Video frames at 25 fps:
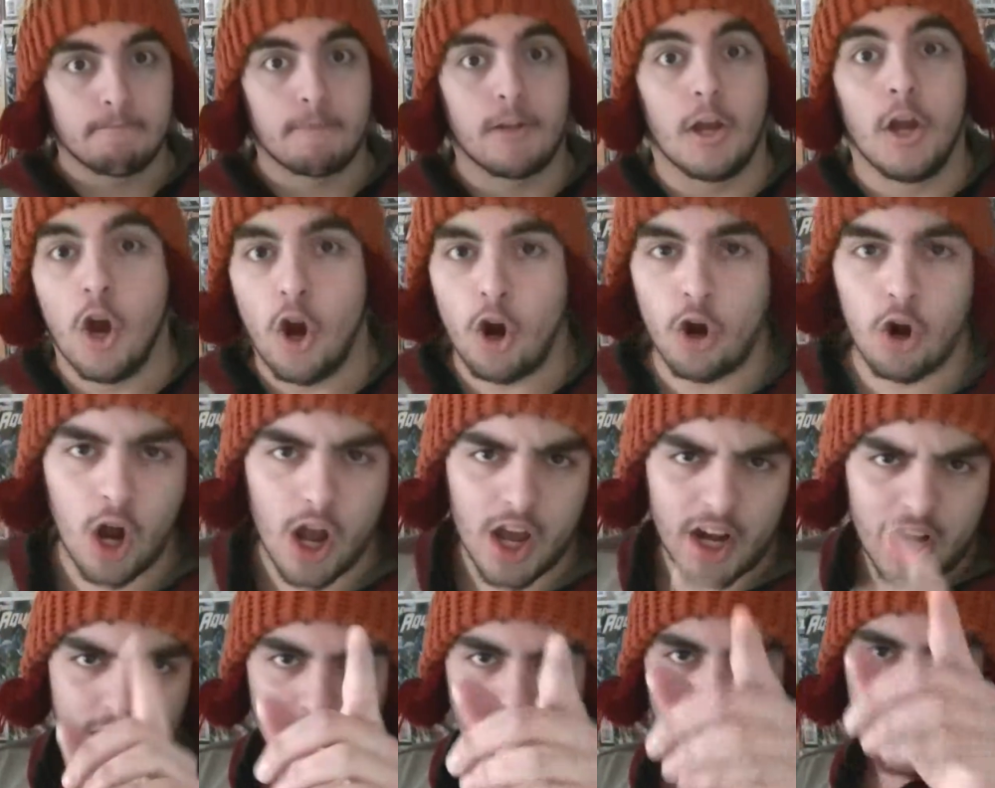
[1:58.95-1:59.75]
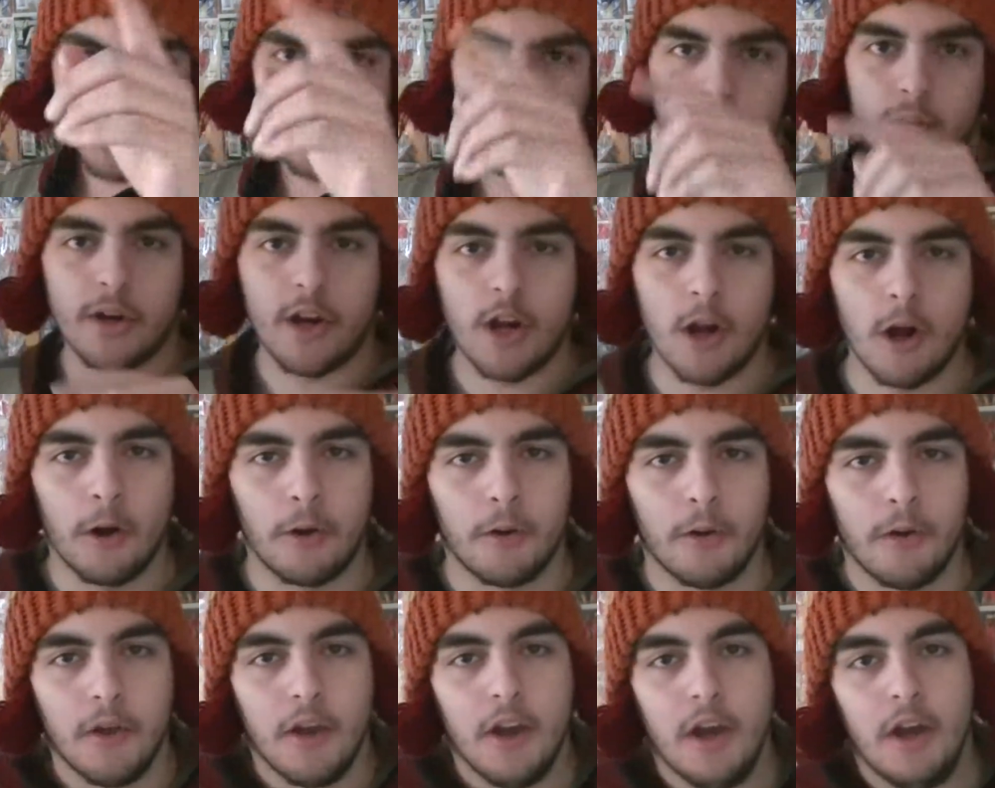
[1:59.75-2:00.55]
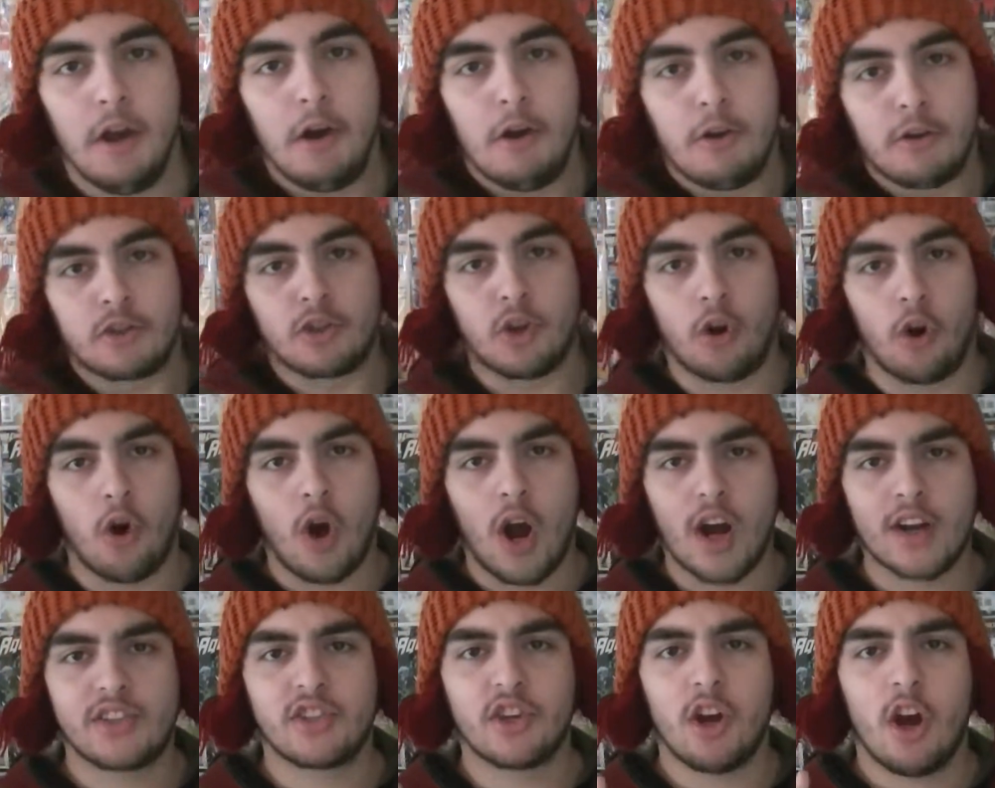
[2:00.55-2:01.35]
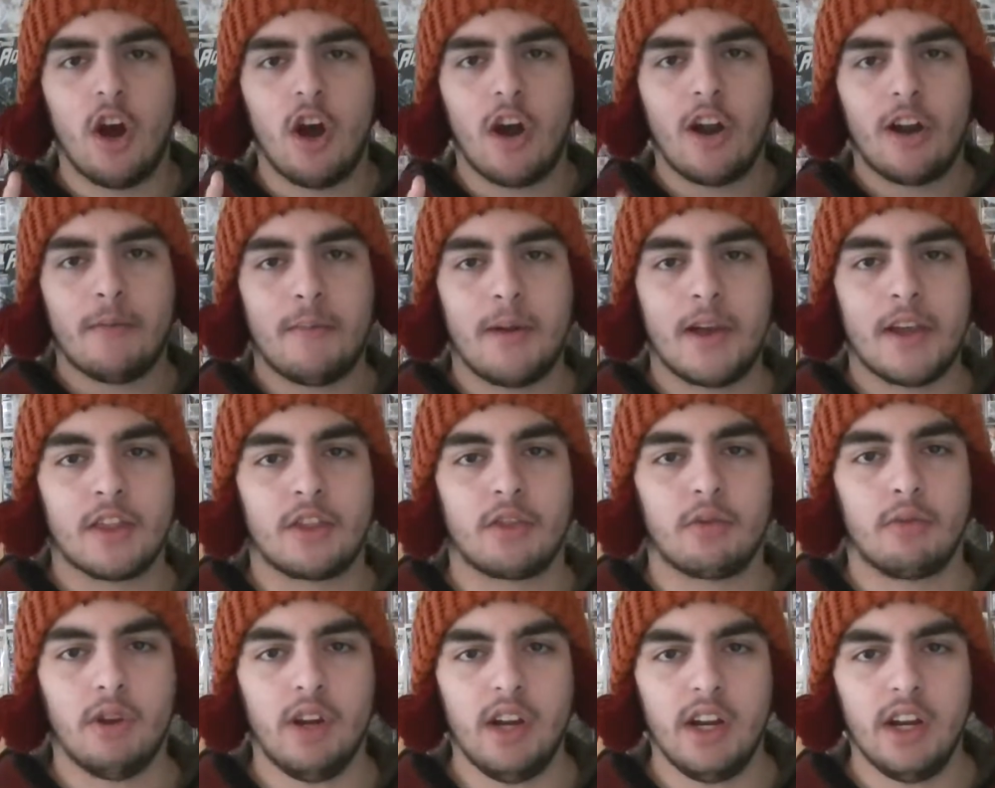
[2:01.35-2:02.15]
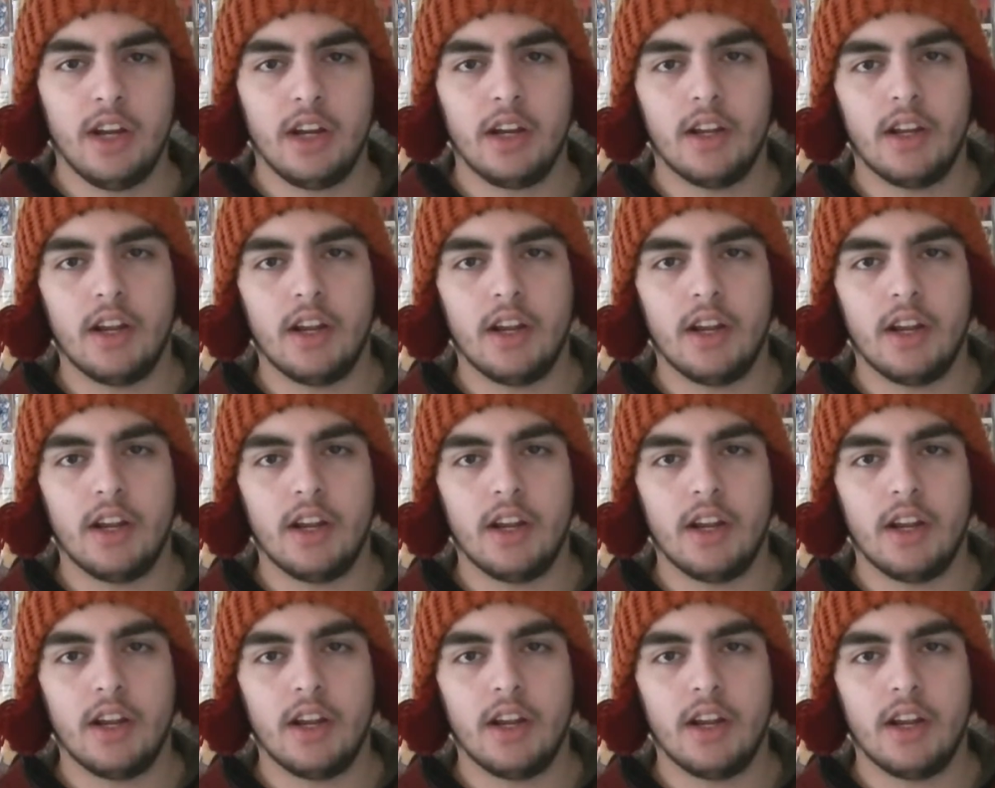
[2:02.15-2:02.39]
Alright, anyways, here we go. So, I saw Iron Man 3,